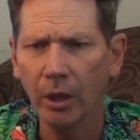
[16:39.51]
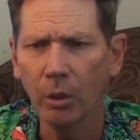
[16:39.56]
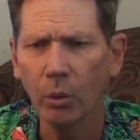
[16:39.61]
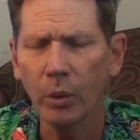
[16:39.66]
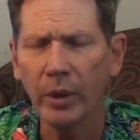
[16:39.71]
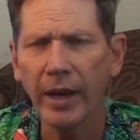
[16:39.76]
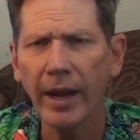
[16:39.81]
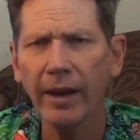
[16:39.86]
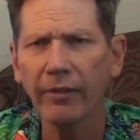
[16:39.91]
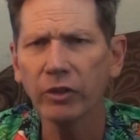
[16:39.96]

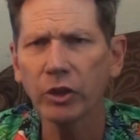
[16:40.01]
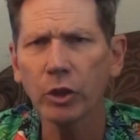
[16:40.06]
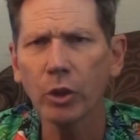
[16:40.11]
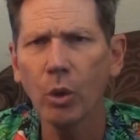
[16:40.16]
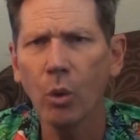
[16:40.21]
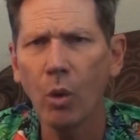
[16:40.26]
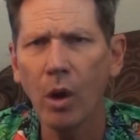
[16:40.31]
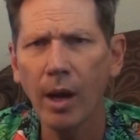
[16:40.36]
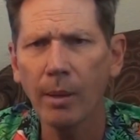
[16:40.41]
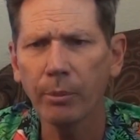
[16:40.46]
We have to
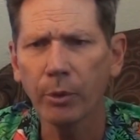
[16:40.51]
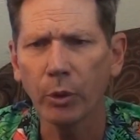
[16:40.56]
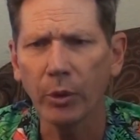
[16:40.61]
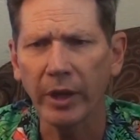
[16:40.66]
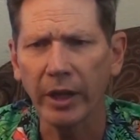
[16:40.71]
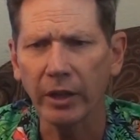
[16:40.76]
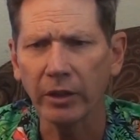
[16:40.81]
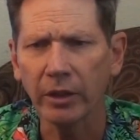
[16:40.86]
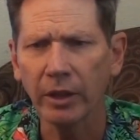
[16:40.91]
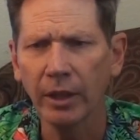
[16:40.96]

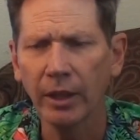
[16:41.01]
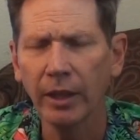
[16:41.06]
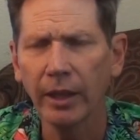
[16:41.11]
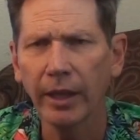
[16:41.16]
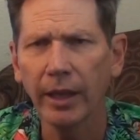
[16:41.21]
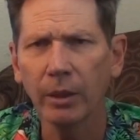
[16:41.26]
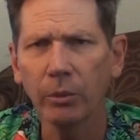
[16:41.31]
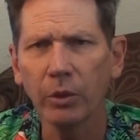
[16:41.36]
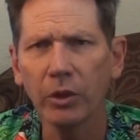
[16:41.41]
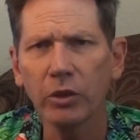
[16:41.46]
cooperate,
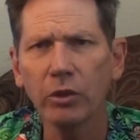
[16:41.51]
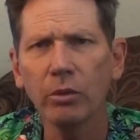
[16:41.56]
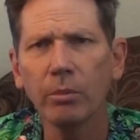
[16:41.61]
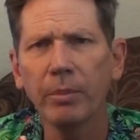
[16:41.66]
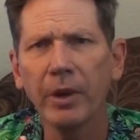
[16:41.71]
and we do